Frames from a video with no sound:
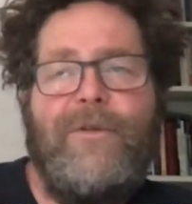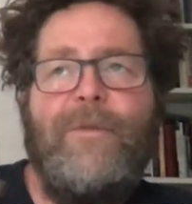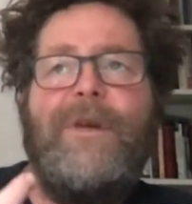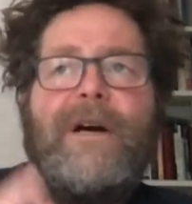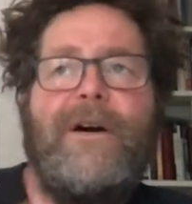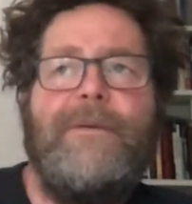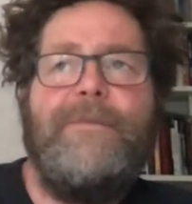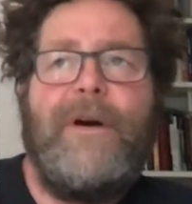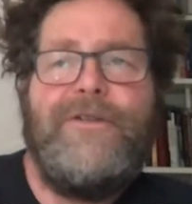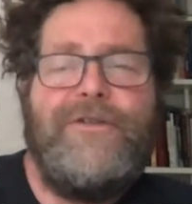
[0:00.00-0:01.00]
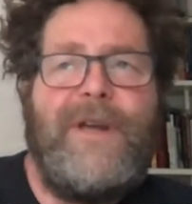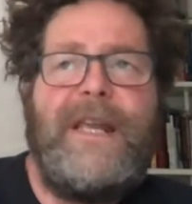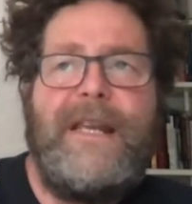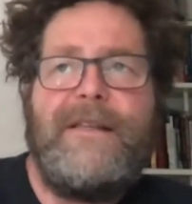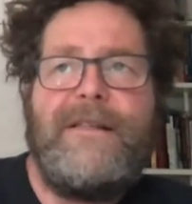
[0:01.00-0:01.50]
normally our, our
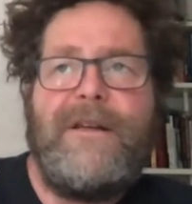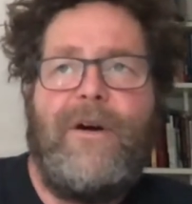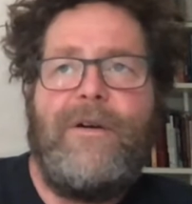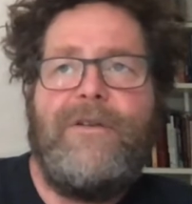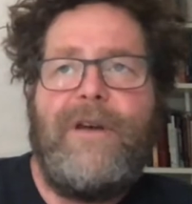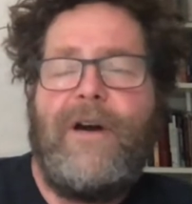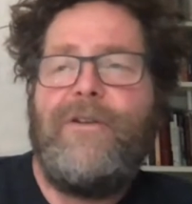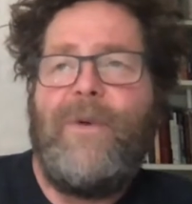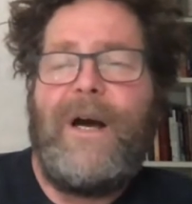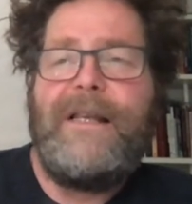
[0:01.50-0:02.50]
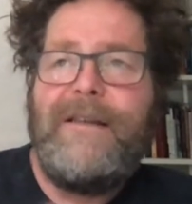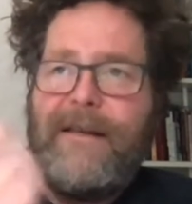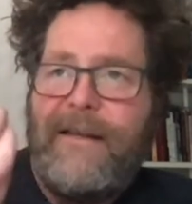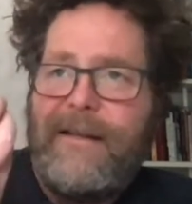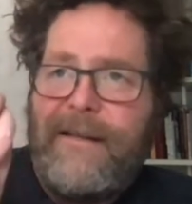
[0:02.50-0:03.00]
trainings are are
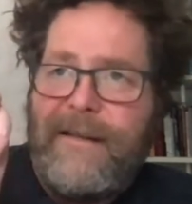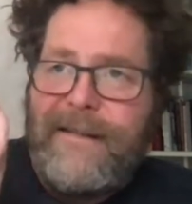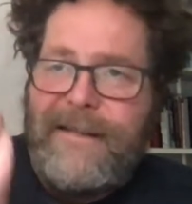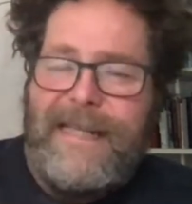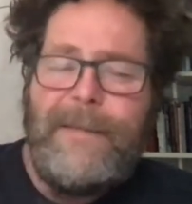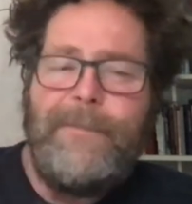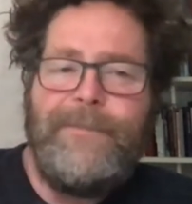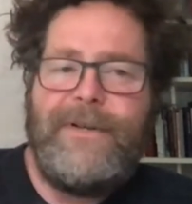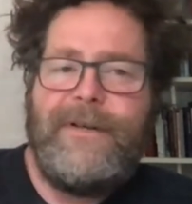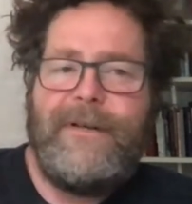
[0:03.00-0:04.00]
quite deep,